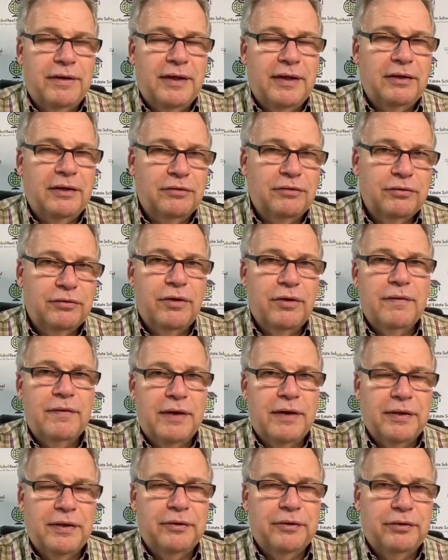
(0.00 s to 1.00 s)
They can serve
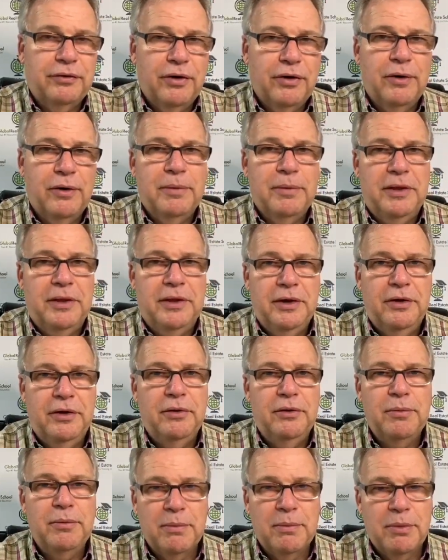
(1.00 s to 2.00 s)
out their term and
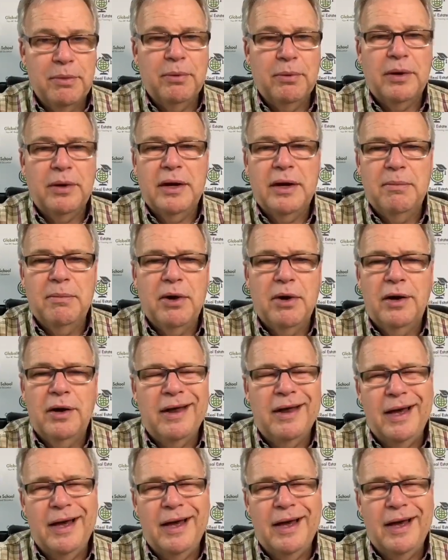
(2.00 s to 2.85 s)
new member will come on.